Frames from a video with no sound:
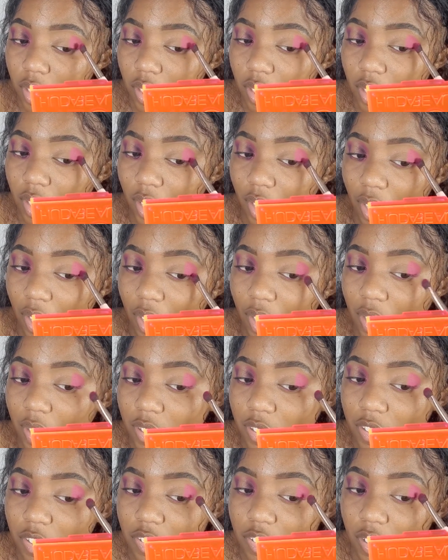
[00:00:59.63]
Yeah,
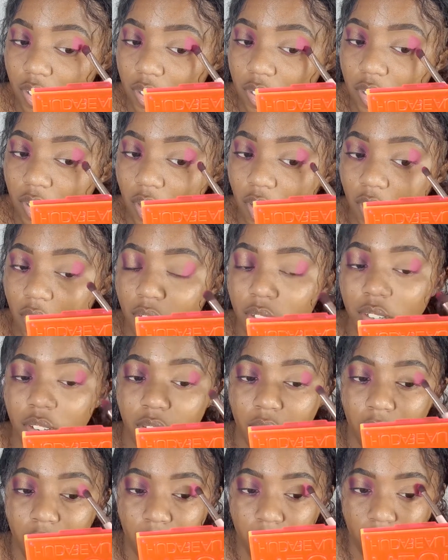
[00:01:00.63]
eyeliner shade
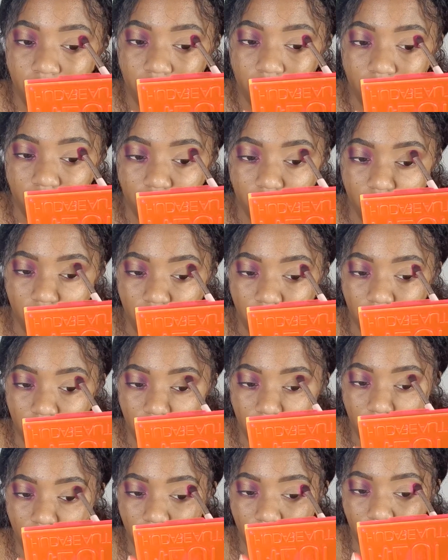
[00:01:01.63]
leyanayo and
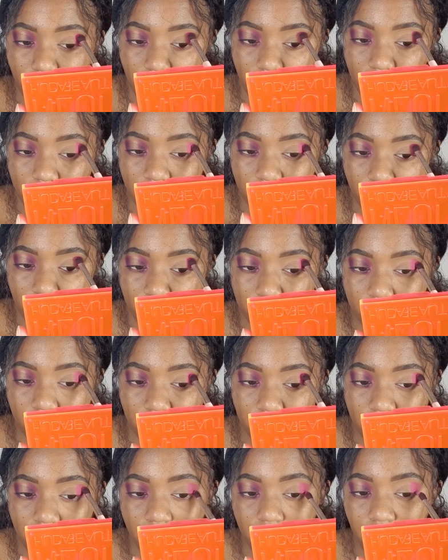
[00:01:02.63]

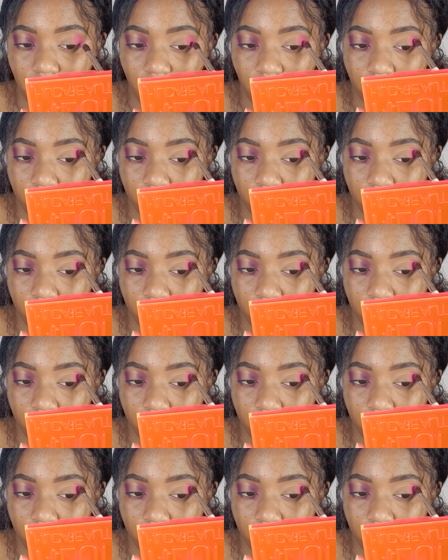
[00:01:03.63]
ayisebenzisile.